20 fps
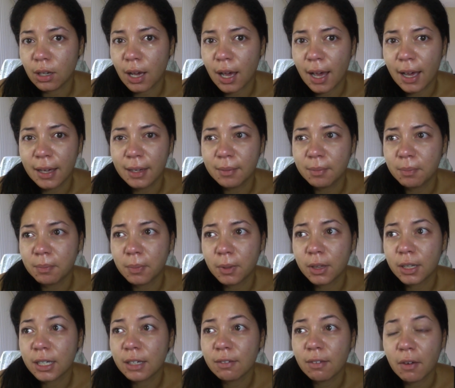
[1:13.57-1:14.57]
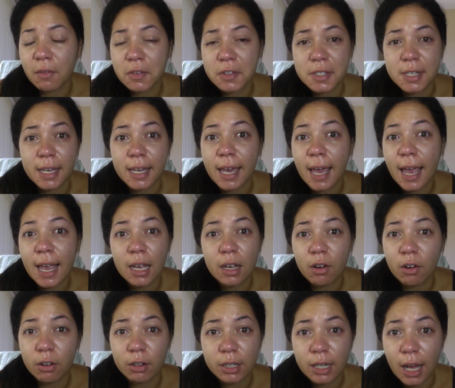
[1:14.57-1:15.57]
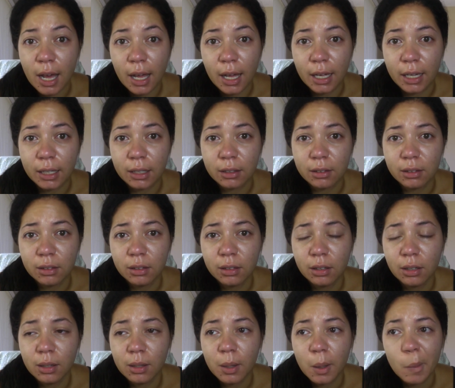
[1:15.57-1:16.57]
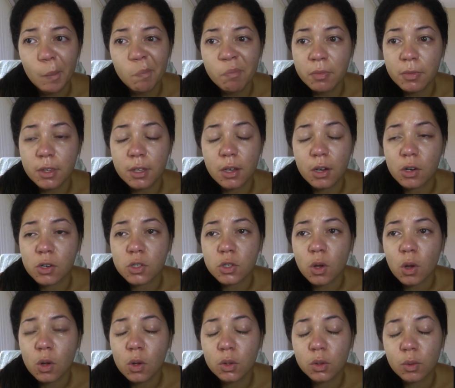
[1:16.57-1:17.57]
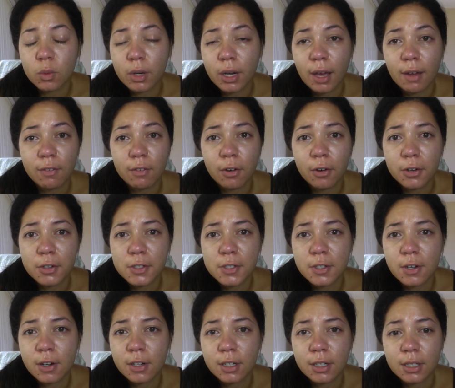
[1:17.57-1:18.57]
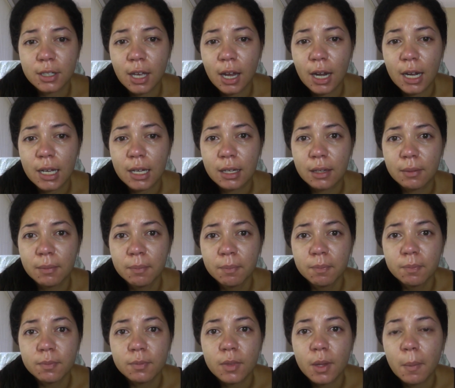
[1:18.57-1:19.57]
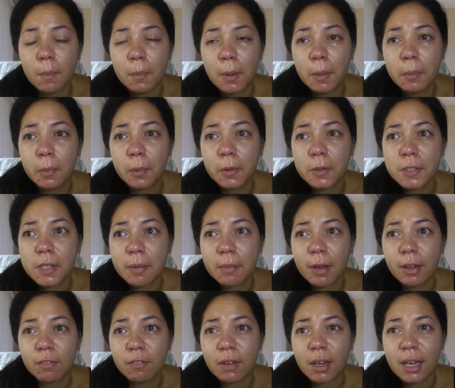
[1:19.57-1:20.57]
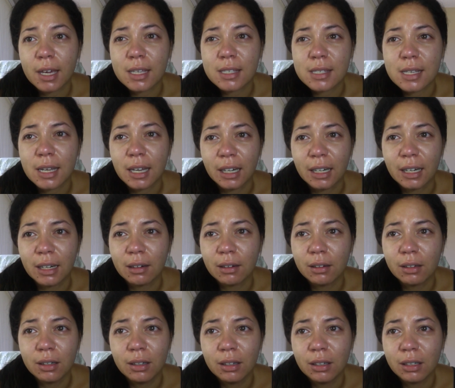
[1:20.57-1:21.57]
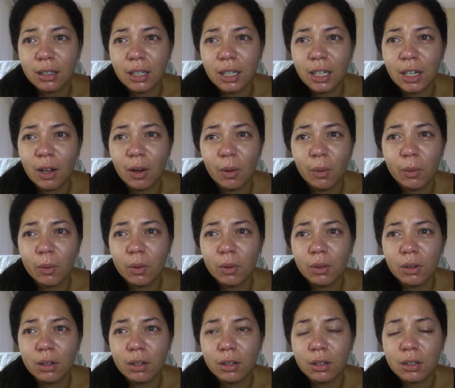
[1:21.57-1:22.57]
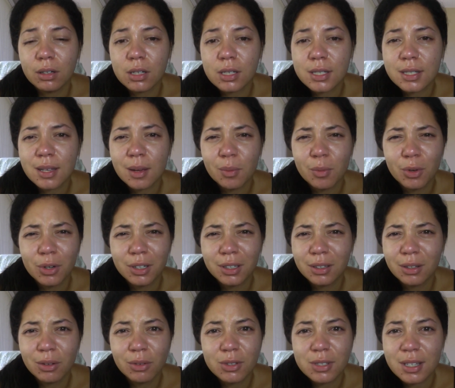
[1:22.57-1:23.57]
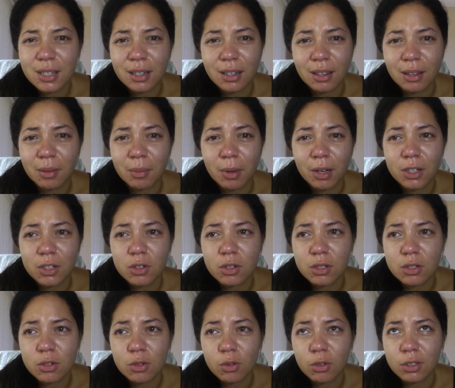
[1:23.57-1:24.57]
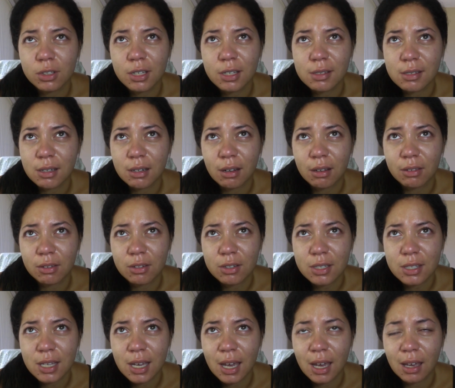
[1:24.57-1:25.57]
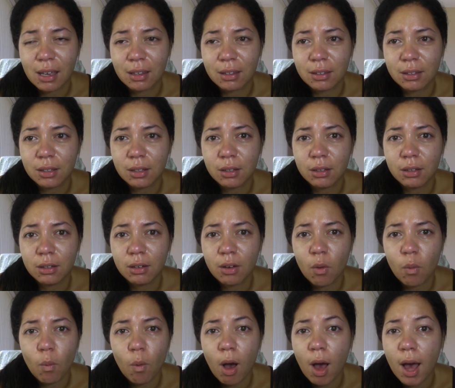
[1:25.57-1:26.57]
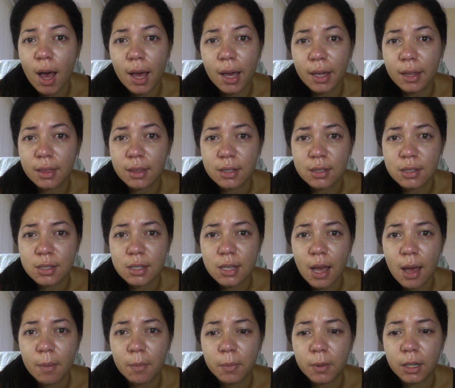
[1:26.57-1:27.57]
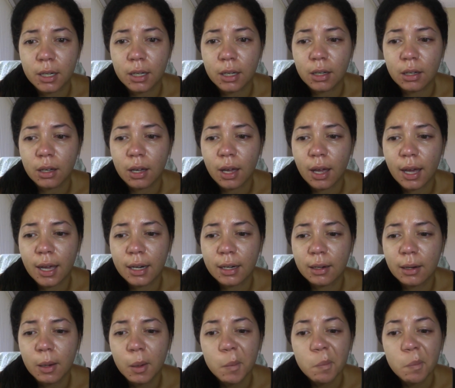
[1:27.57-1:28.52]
I believe I was like 8 or 9 years old when I first started getting pimples on my face, and you know, someone who's in elementary school doesn't understand why this is happening, and